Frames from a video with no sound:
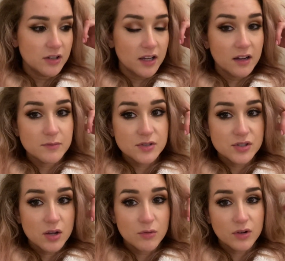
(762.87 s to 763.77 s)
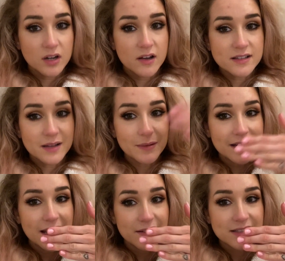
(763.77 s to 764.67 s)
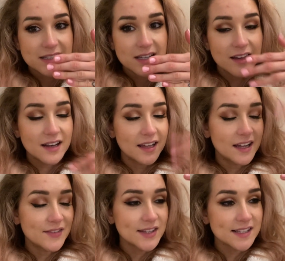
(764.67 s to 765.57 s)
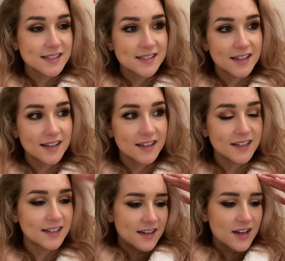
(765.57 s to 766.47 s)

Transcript: Like I'm so organized, like my nails are done, like everything's done.